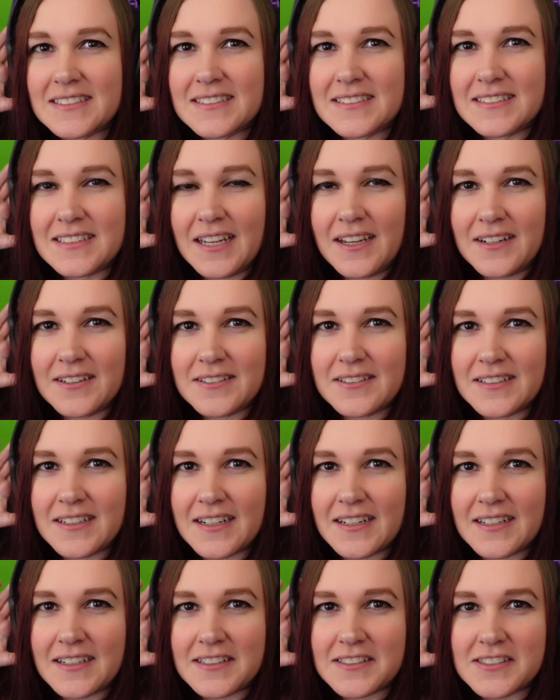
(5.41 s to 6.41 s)

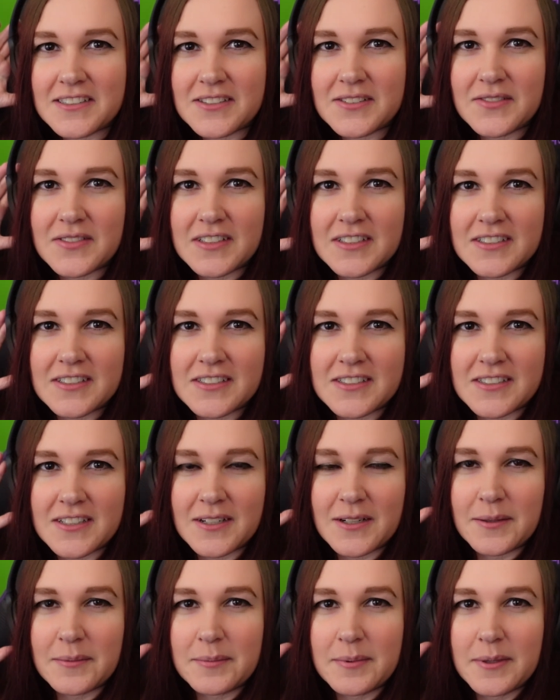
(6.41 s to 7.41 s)
Saturday. I just finished
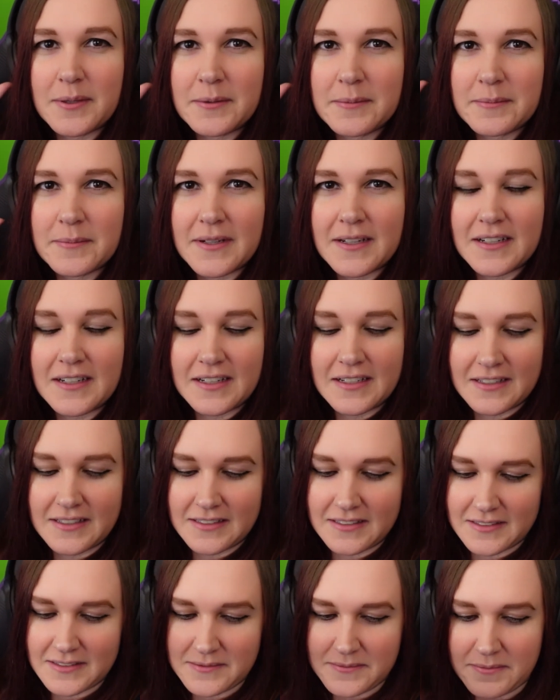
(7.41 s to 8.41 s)
up
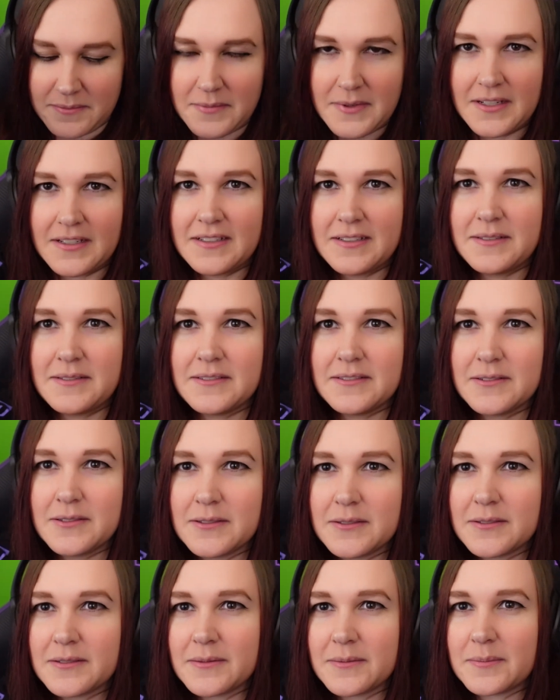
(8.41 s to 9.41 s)
my my
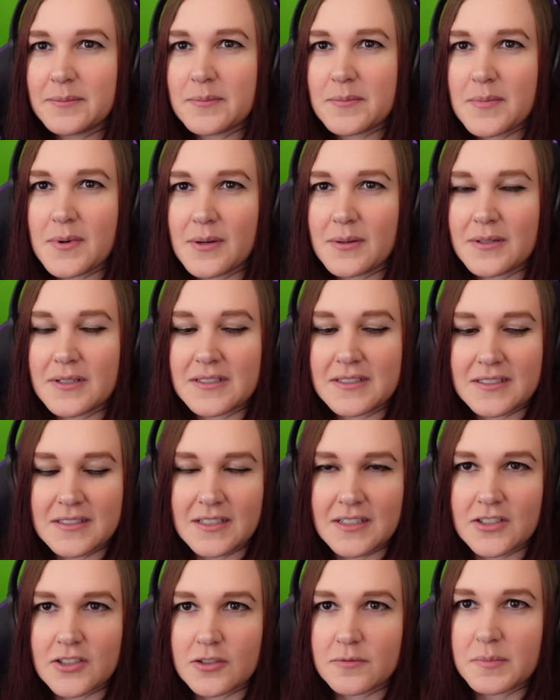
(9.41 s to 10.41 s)
little bonus
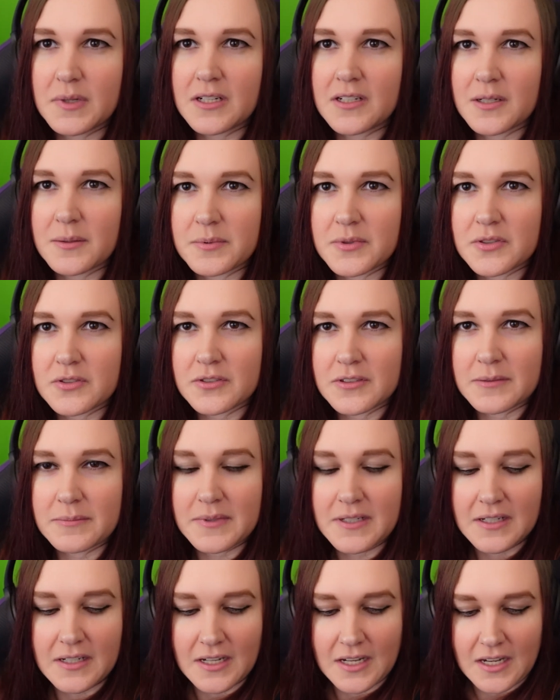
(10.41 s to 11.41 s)
slash makeup
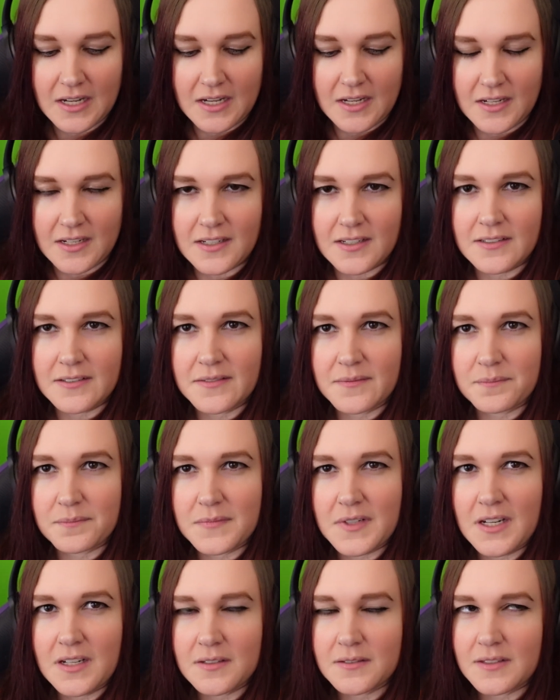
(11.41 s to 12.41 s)
stream.
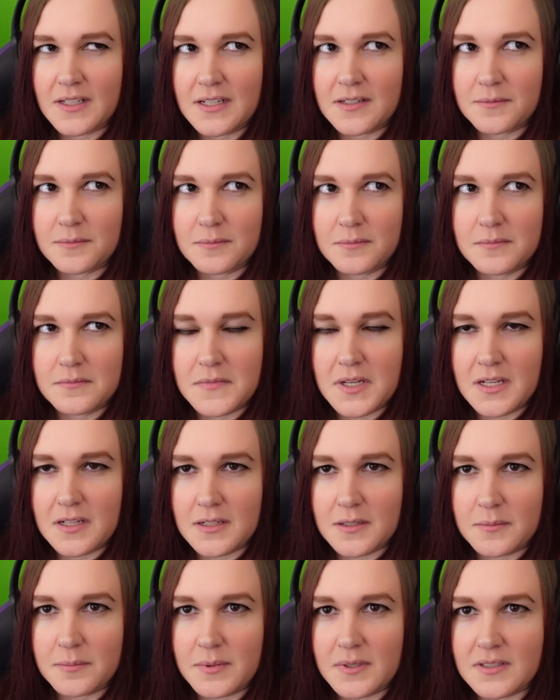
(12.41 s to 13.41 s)
Not like
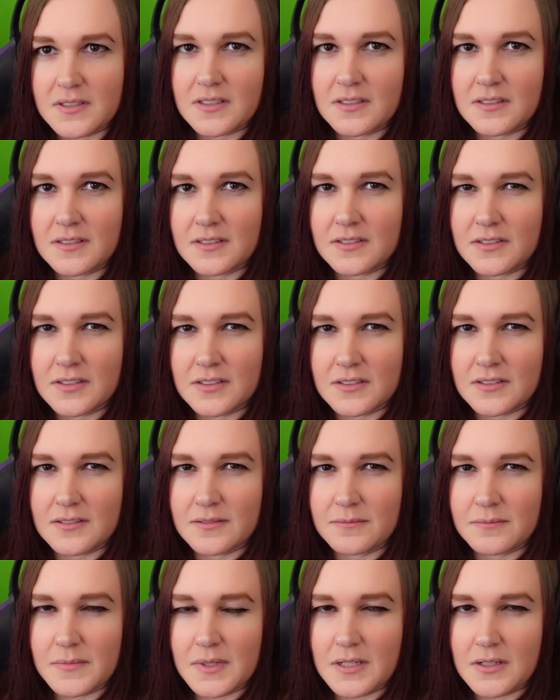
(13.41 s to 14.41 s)
makeup as in did
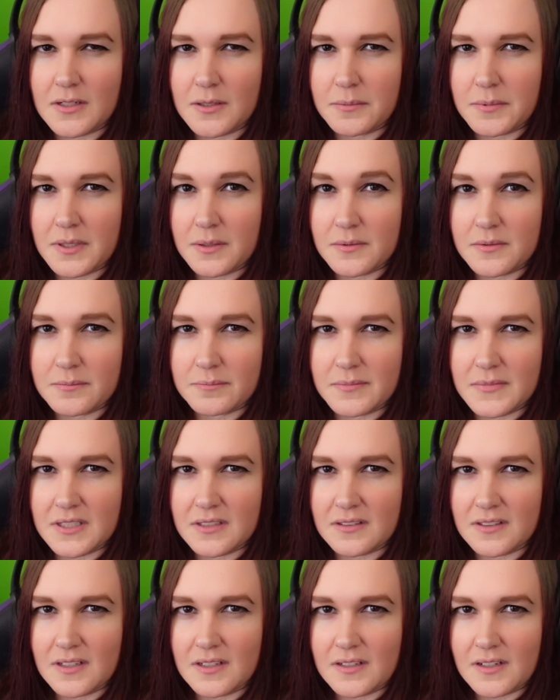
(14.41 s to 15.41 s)
makeup. I would
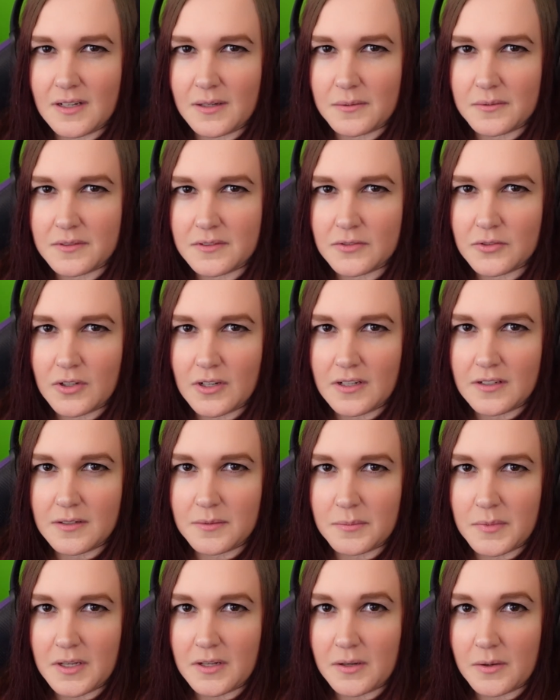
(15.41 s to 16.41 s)
mean like I was trying to
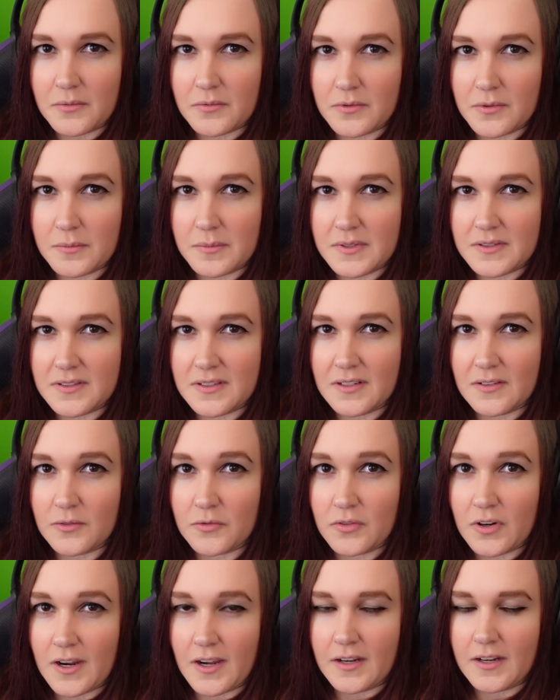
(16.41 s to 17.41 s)
make up for missing
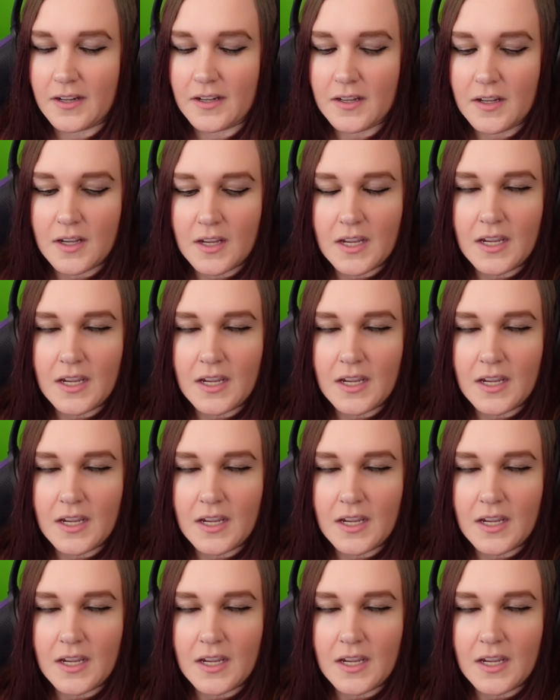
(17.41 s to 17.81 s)
Friday.